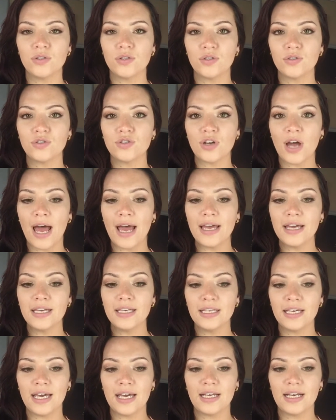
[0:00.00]
So try
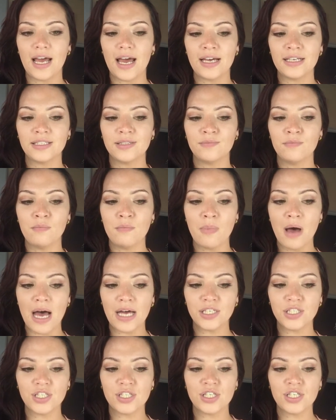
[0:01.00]
and get as
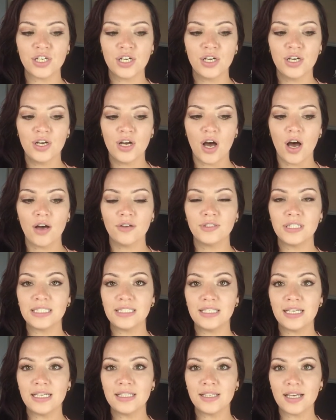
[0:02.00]
much of the
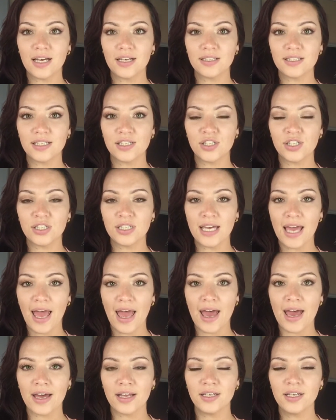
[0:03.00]
details as you
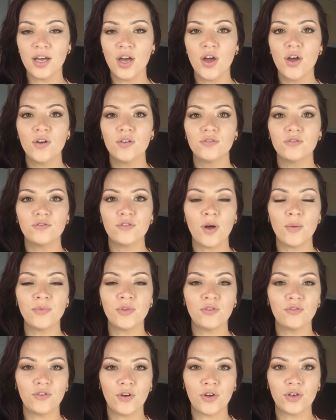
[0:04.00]
can from
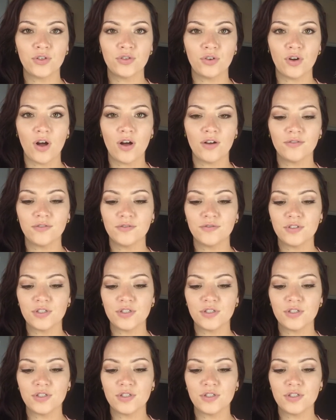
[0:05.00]
the photograph.